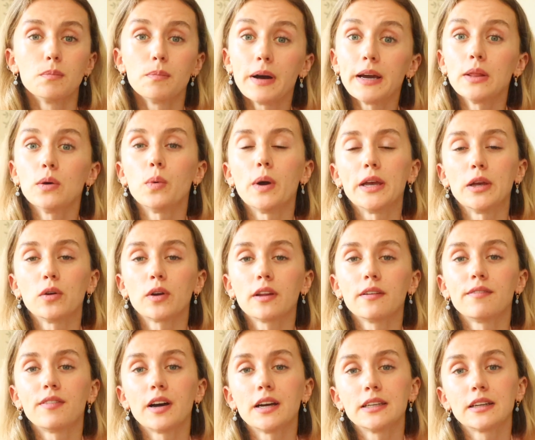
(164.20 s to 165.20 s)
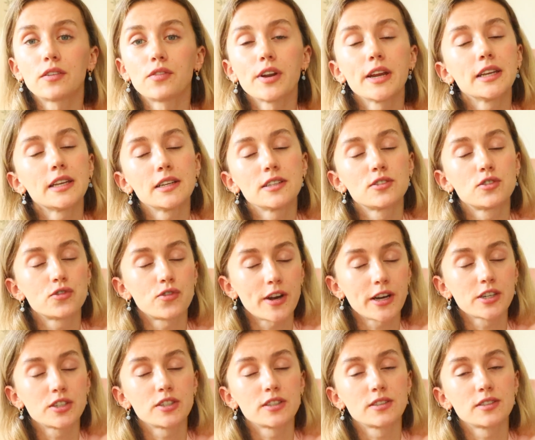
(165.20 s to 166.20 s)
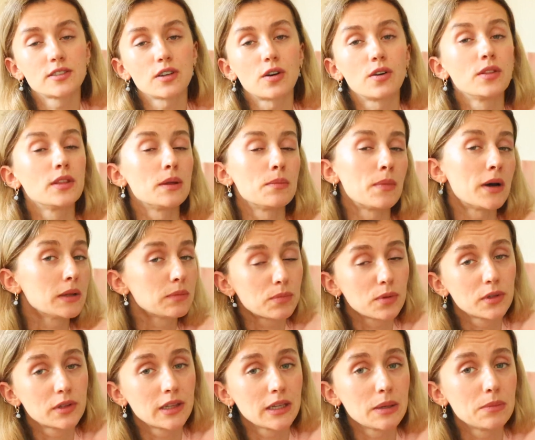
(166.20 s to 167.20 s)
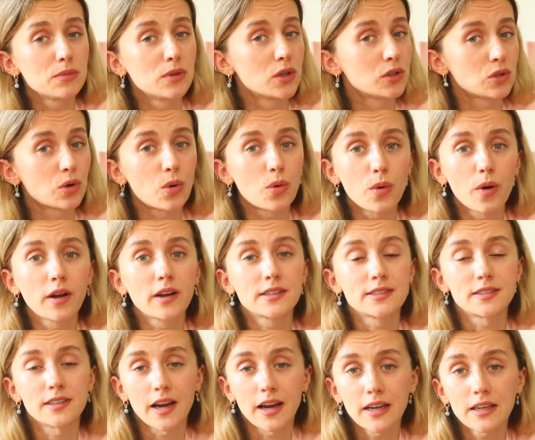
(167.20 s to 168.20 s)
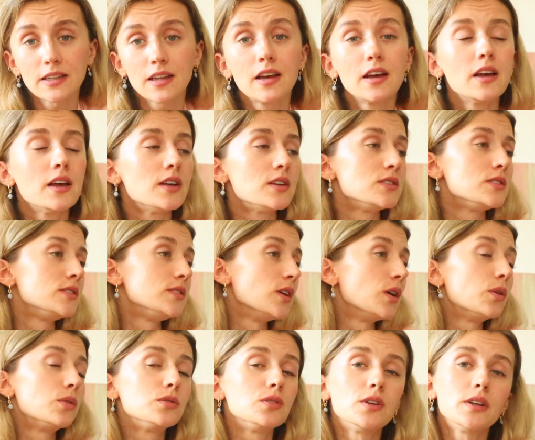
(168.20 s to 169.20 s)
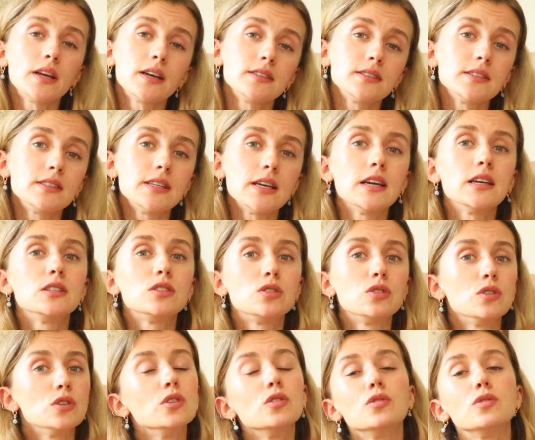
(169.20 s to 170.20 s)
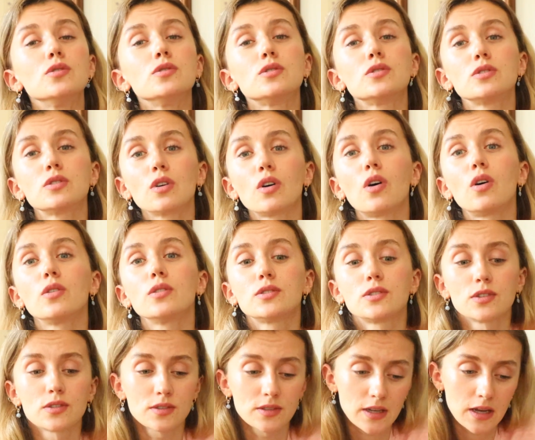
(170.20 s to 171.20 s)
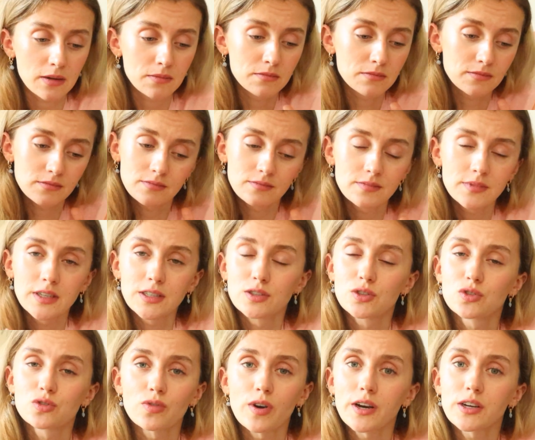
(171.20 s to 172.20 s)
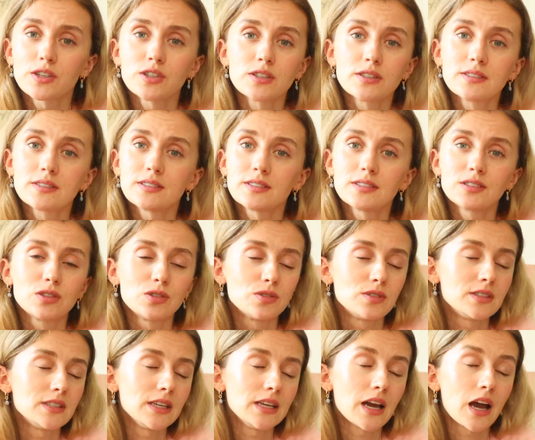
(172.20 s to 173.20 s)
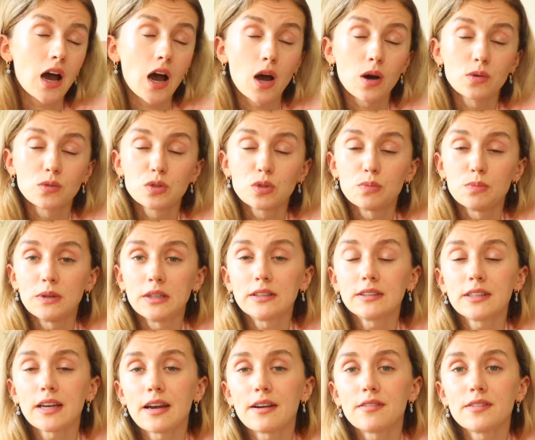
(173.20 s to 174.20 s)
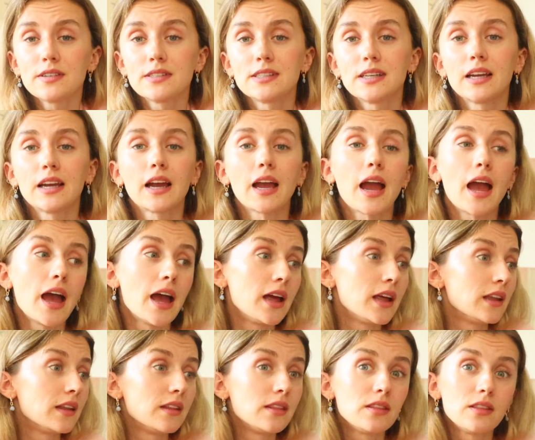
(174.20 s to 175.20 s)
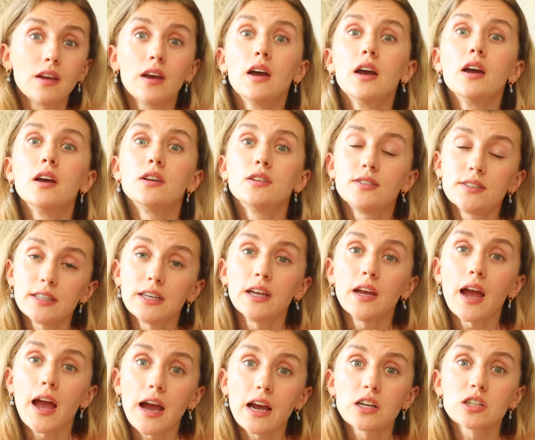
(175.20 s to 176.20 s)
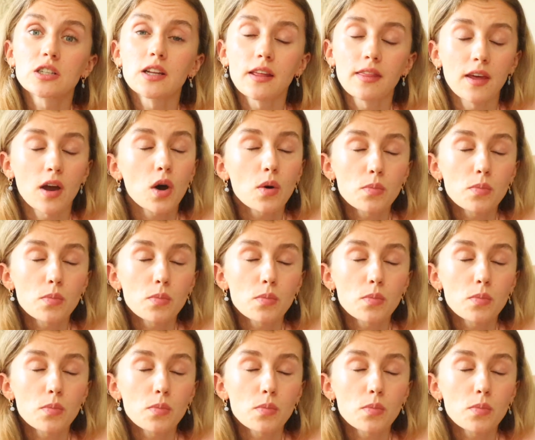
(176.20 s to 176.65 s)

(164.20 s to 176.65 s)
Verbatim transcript: By the way, you can find great instructions on the matplotlib.org site, so don't hesitate to use also some instructions to see how to build everything and see actually the